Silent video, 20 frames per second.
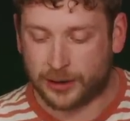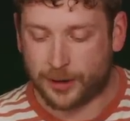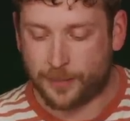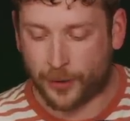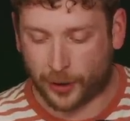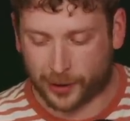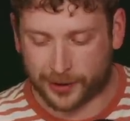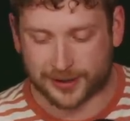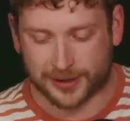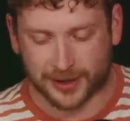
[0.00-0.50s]

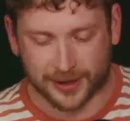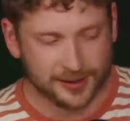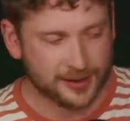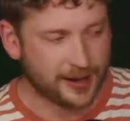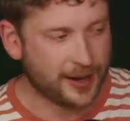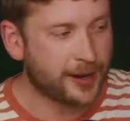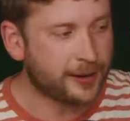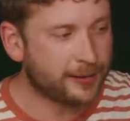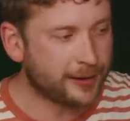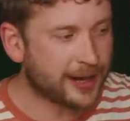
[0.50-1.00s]
politics
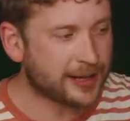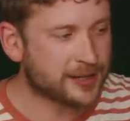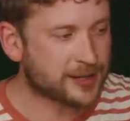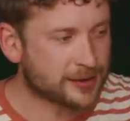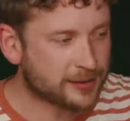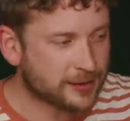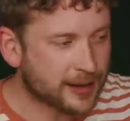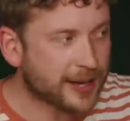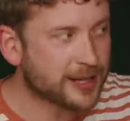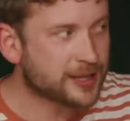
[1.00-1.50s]
there.
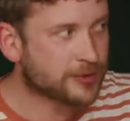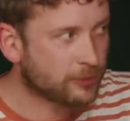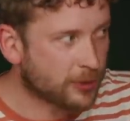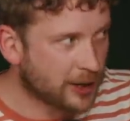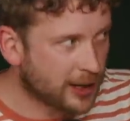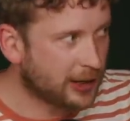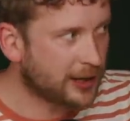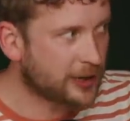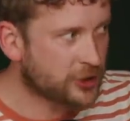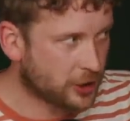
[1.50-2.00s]
That's, that's
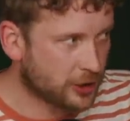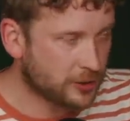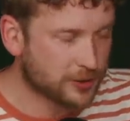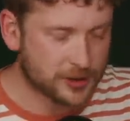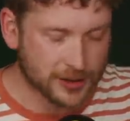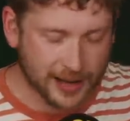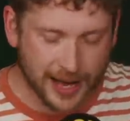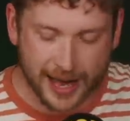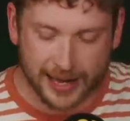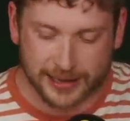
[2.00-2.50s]
real
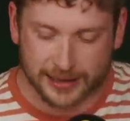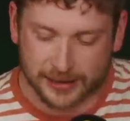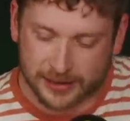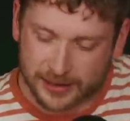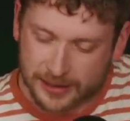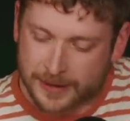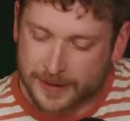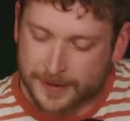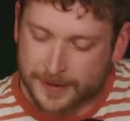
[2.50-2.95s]
issues. And